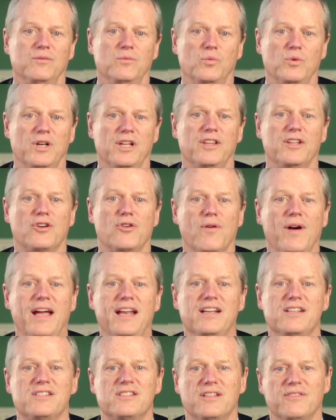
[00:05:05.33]
one of the
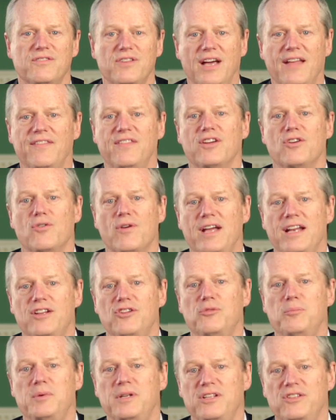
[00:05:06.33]
greatest, if not the
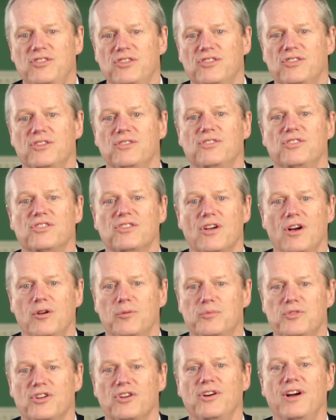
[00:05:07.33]
greatest, pieces of
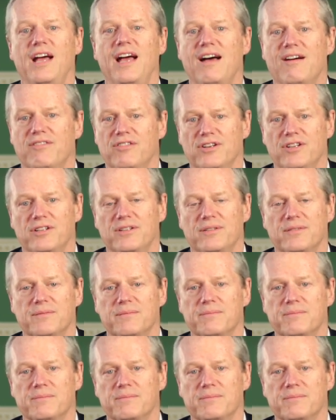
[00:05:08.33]
sculpture ever.